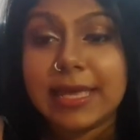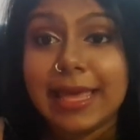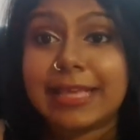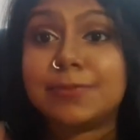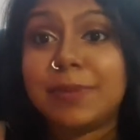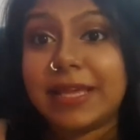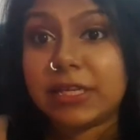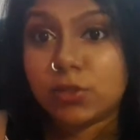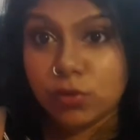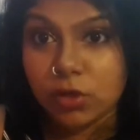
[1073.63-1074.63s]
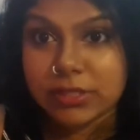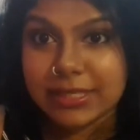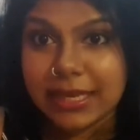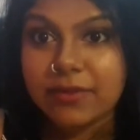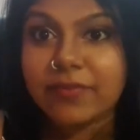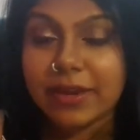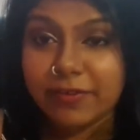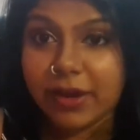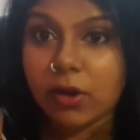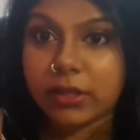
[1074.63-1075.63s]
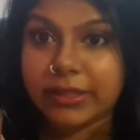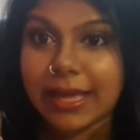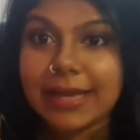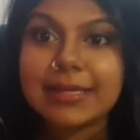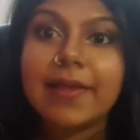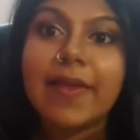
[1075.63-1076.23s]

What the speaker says: explain it to yourself and record that.